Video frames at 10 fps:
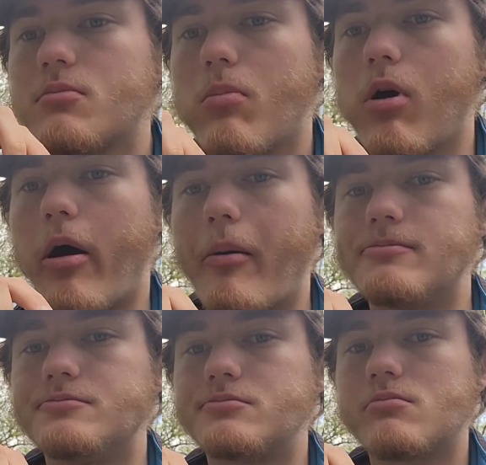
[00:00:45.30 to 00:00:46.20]

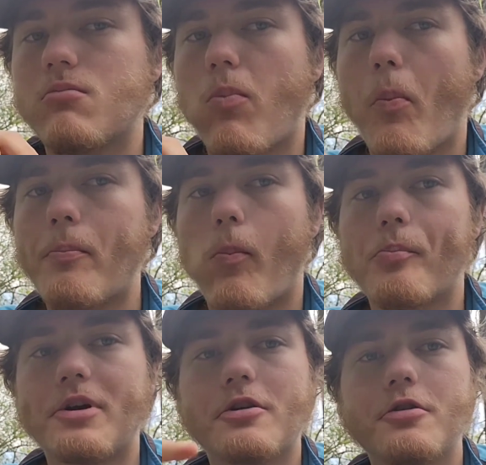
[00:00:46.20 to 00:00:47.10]

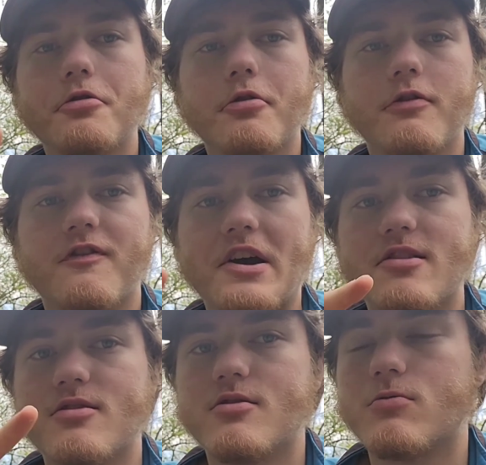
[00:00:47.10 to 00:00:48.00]
But I'll go through
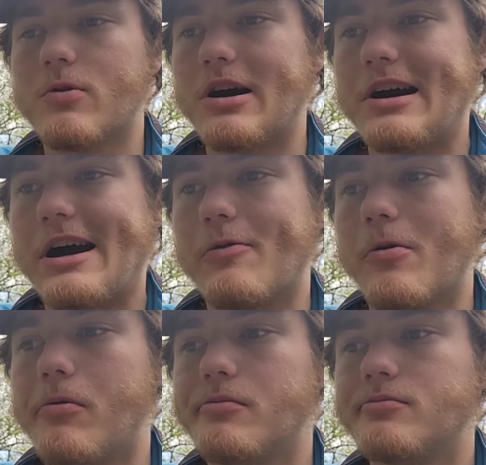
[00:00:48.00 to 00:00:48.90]
phases where I
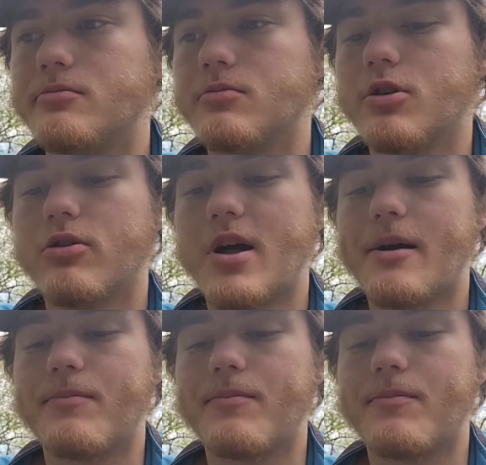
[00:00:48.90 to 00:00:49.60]
won't do that.